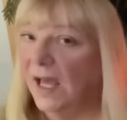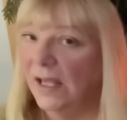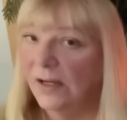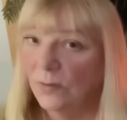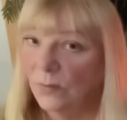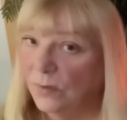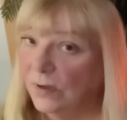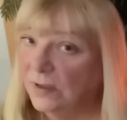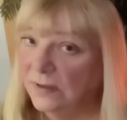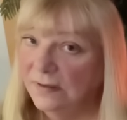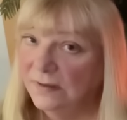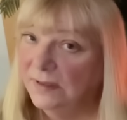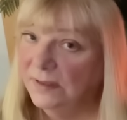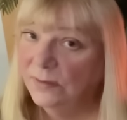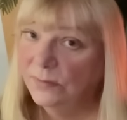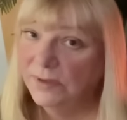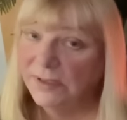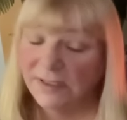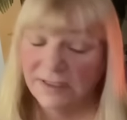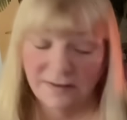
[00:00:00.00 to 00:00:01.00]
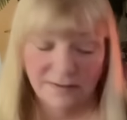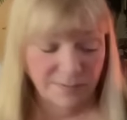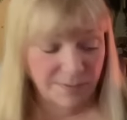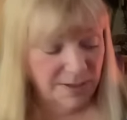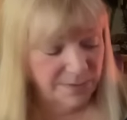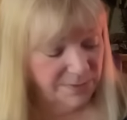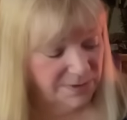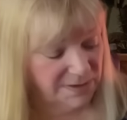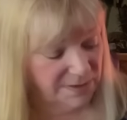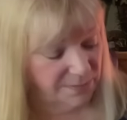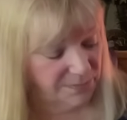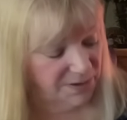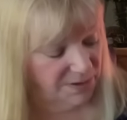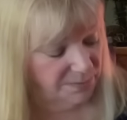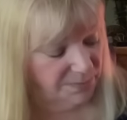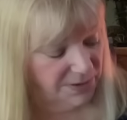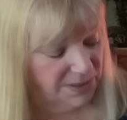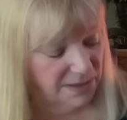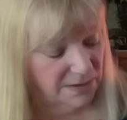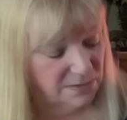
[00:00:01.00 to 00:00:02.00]
I don't want to deal with this. Maybe something
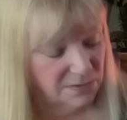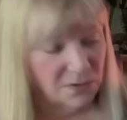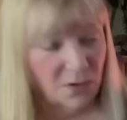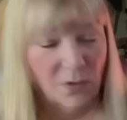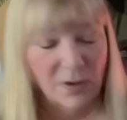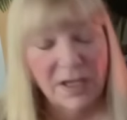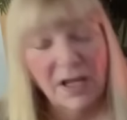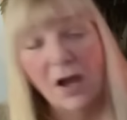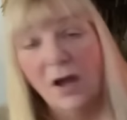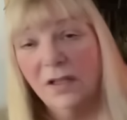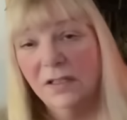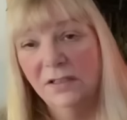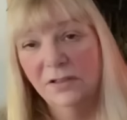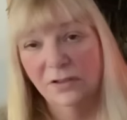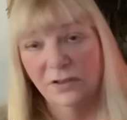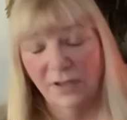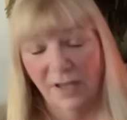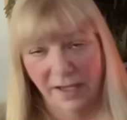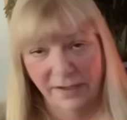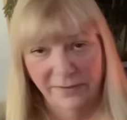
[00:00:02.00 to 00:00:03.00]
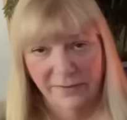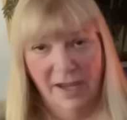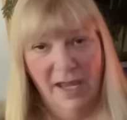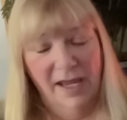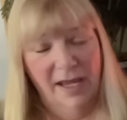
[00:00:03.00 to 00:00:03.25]
big is going on in your life,